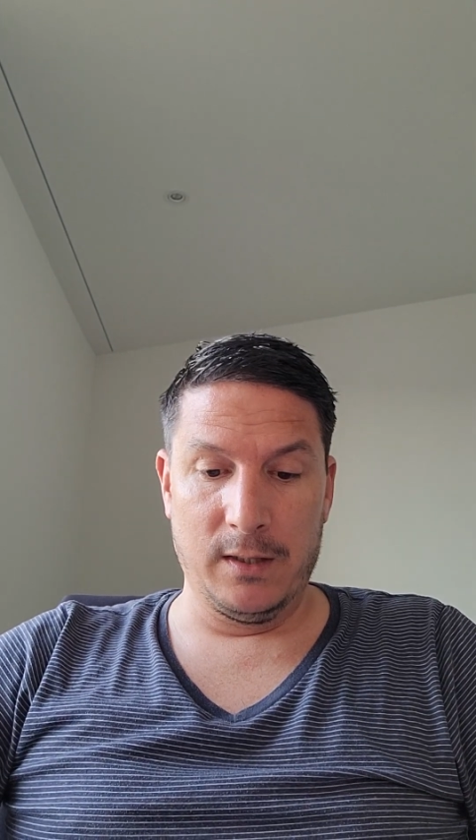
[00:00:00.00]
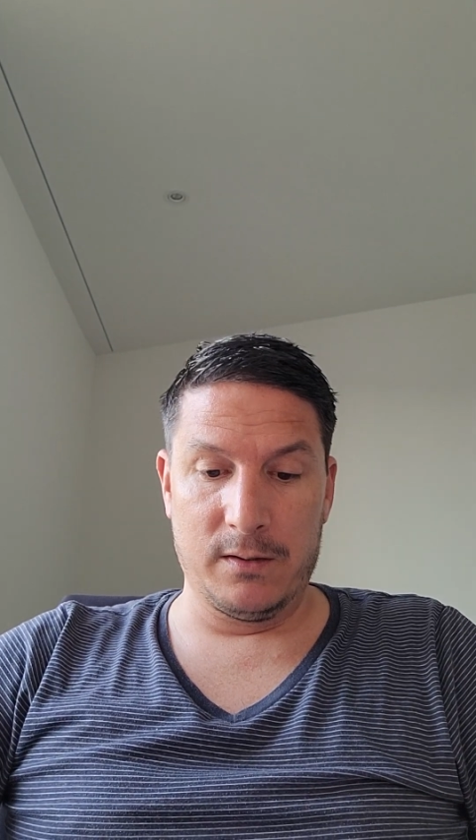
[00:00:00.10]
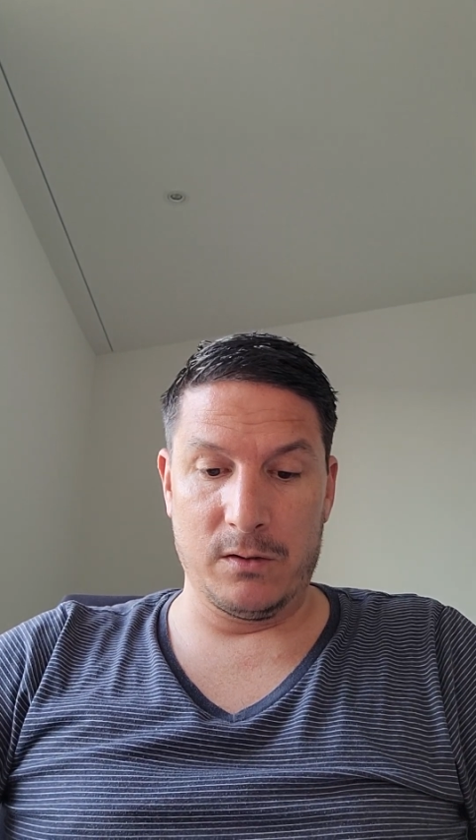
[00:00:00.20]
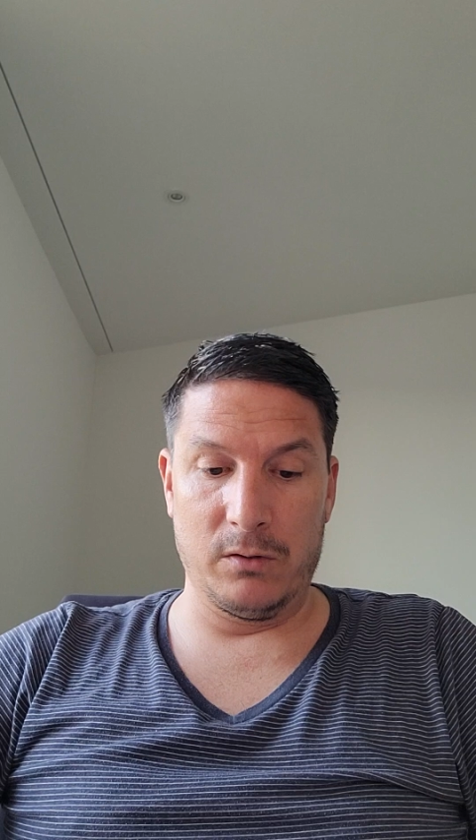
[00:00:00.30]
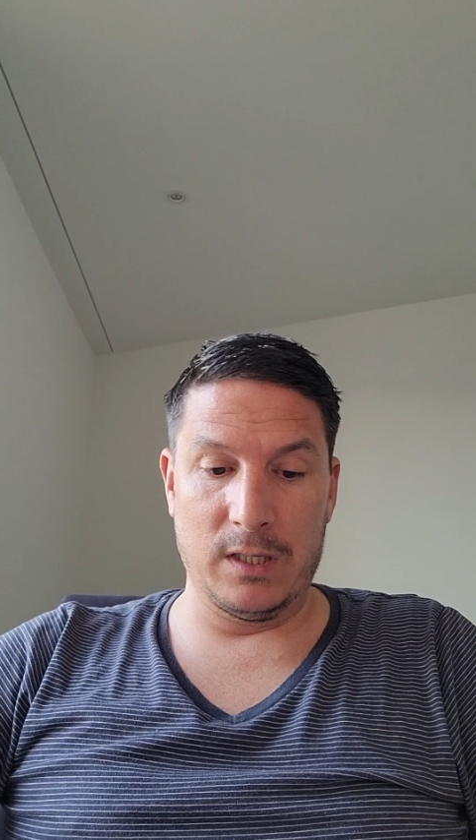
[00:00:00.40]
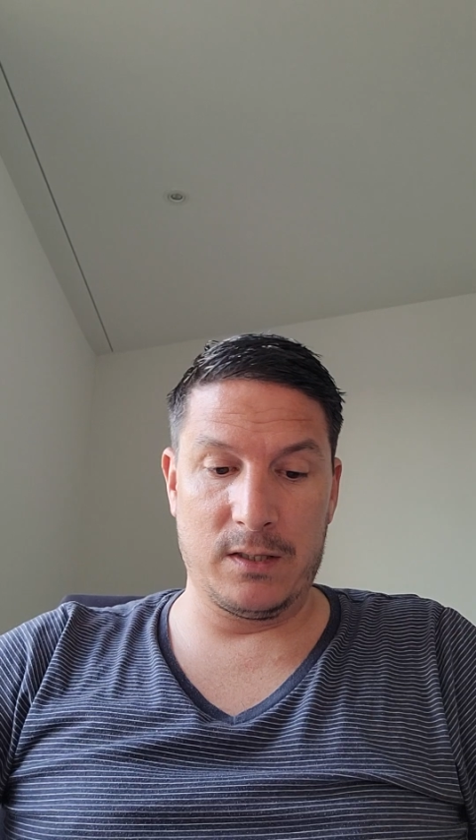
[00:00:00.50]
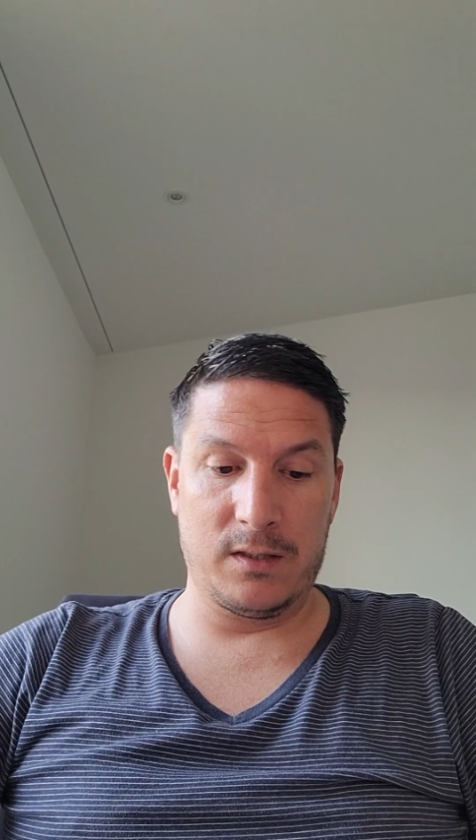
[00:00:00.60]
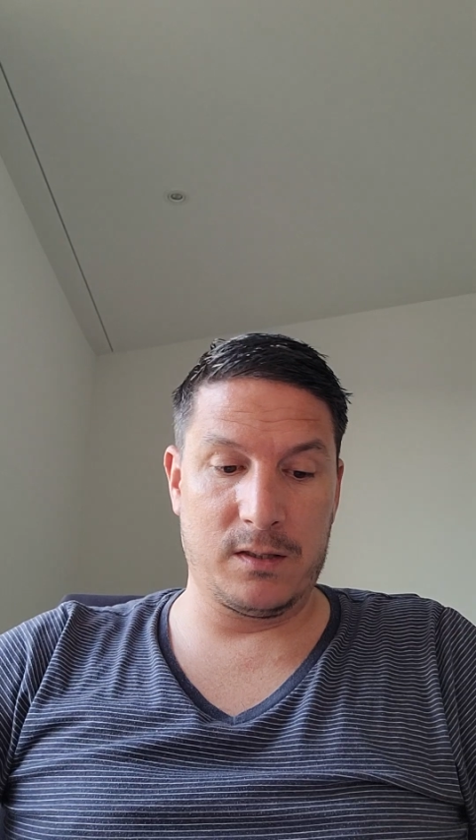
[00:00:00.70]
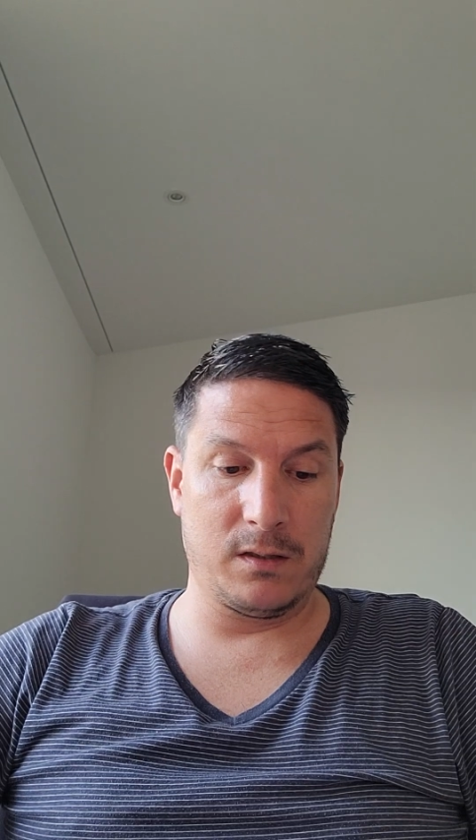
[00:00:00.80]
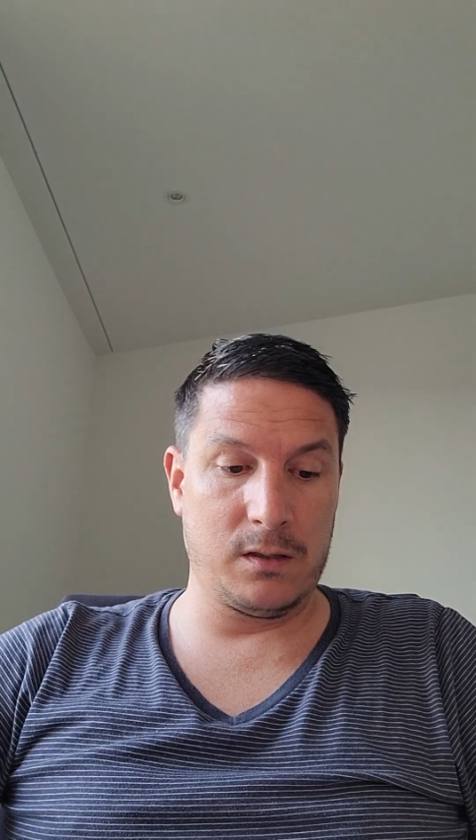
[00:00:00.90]
So
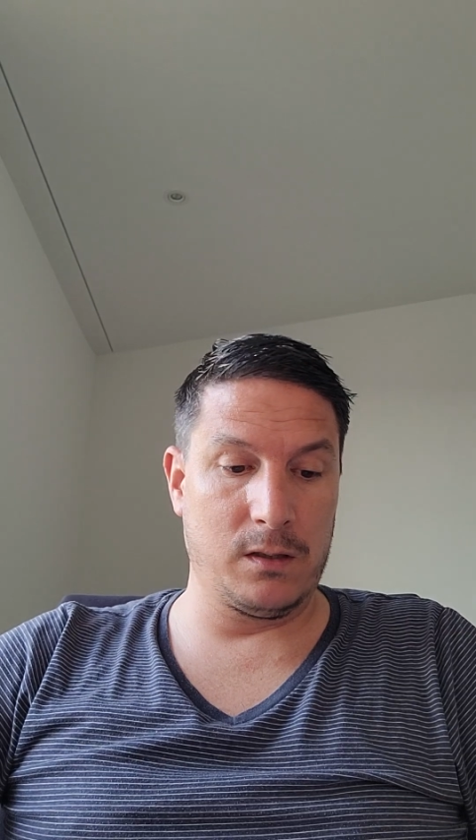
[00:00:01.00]
that's